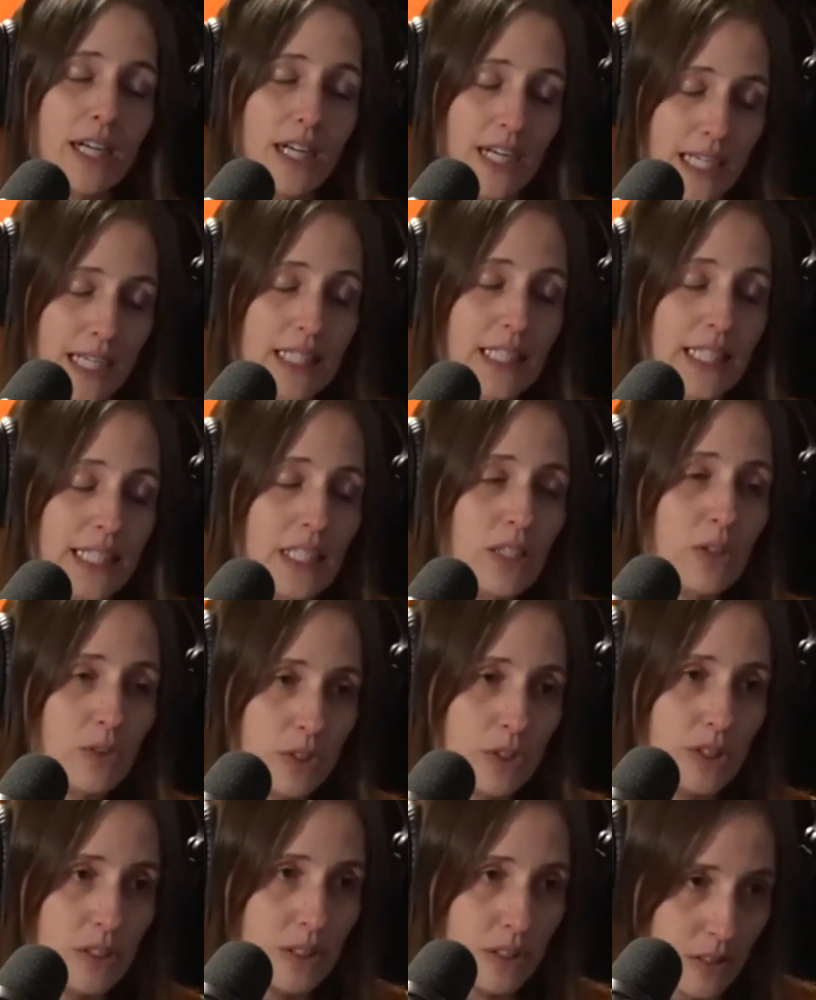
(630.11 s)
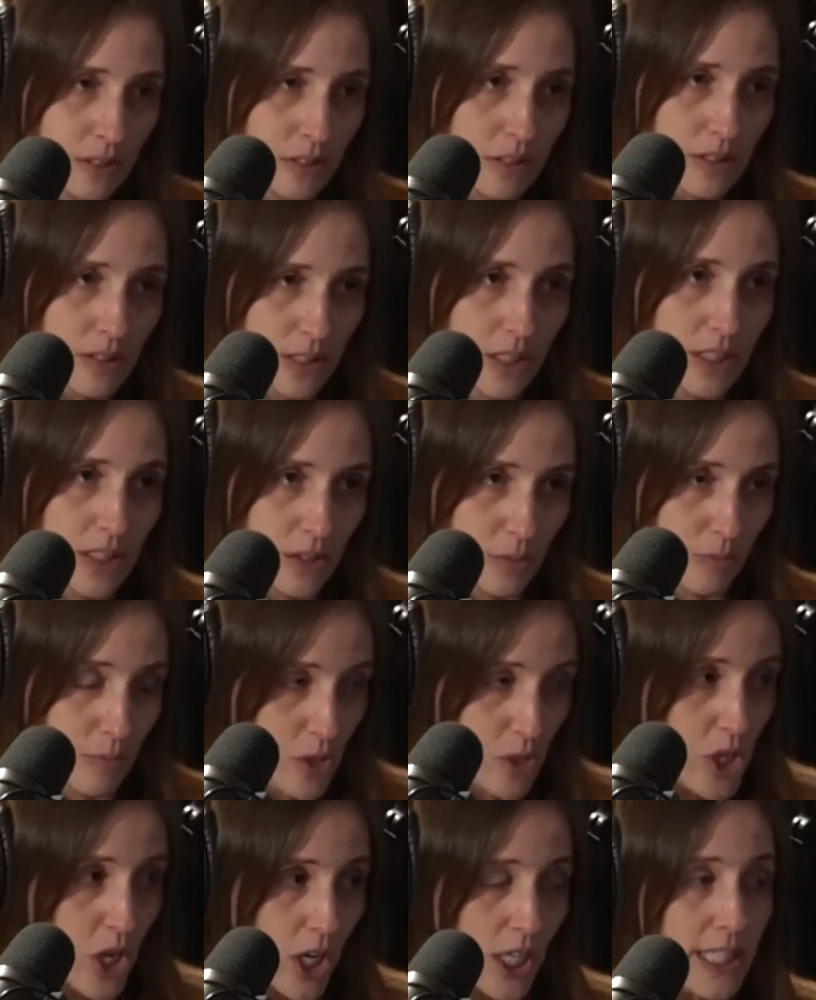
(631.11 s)
I'd like you to
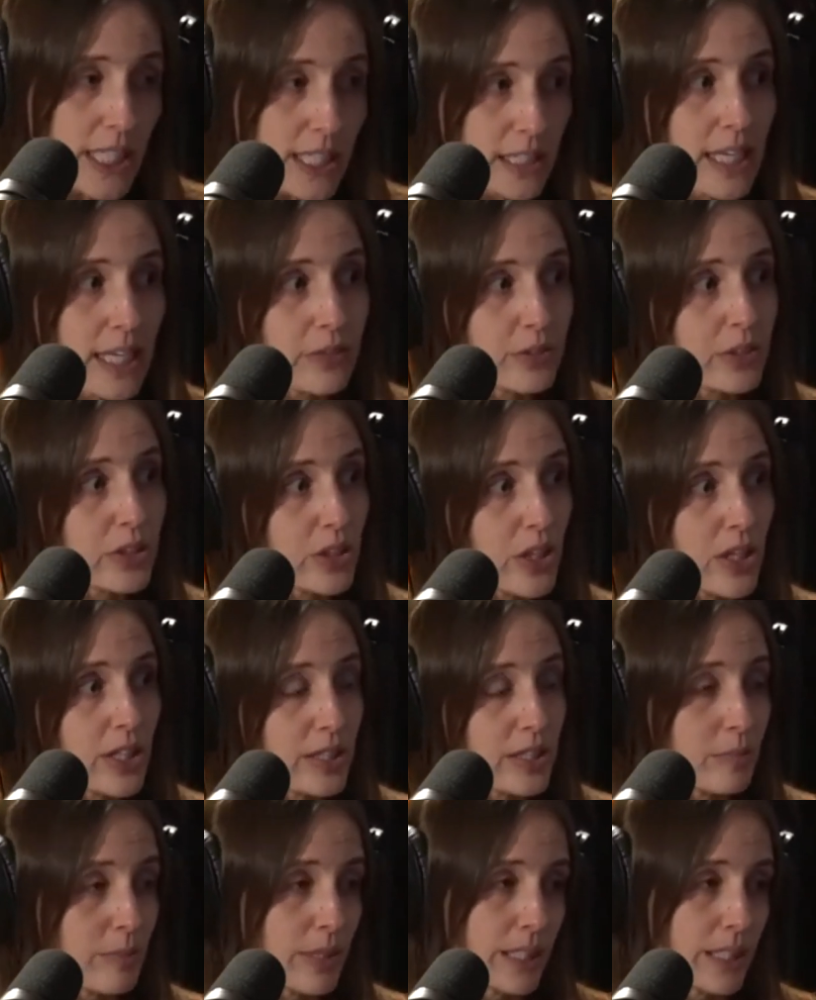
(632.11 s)
not allow your dog in my